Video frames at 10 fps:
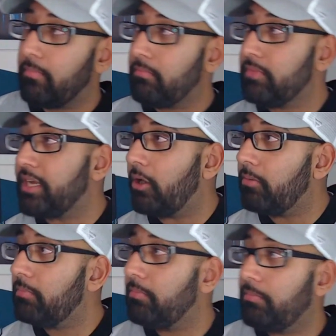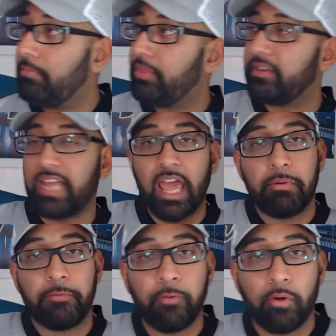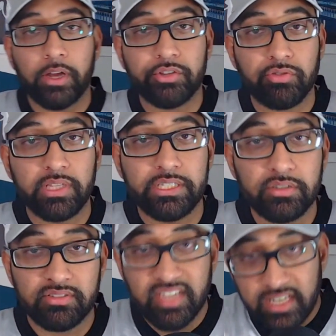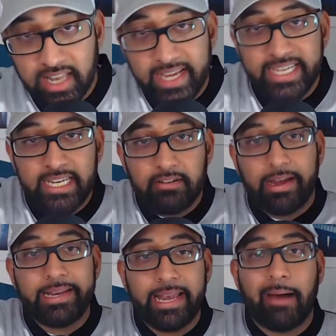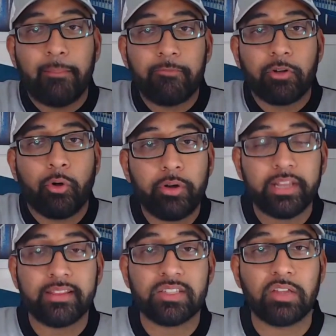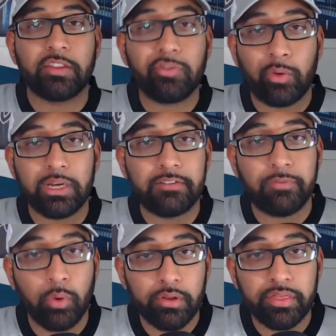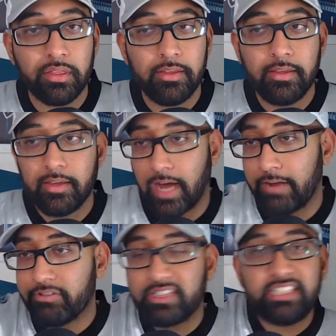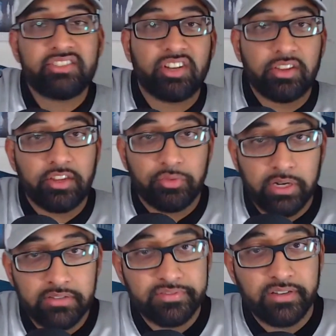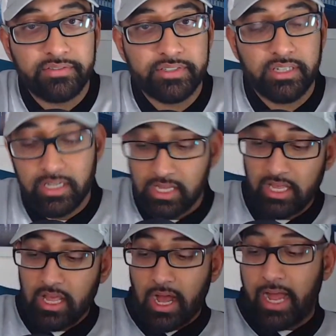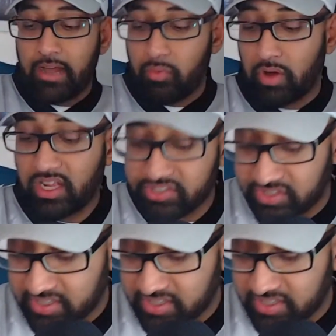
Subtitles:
the day before it's released. So tonight, right now, I'm recording this on the 24th. I released it on the 25th. I watched